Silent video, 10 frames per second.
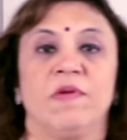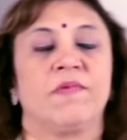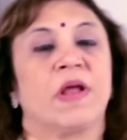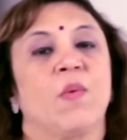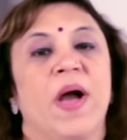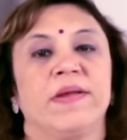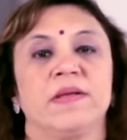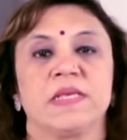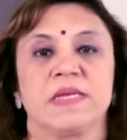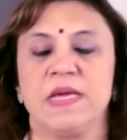We'll require
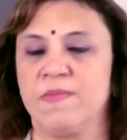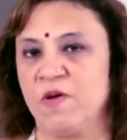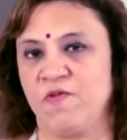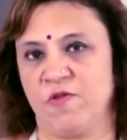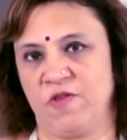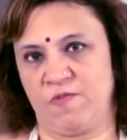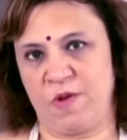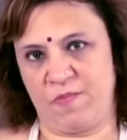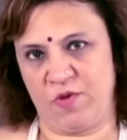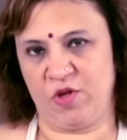a steamer for this
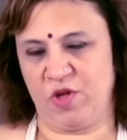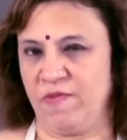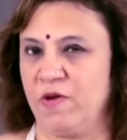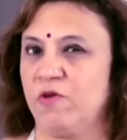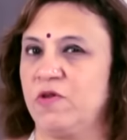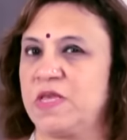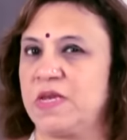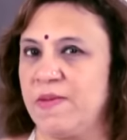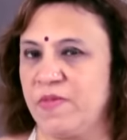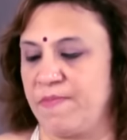preparation. We're going to
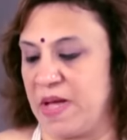steam the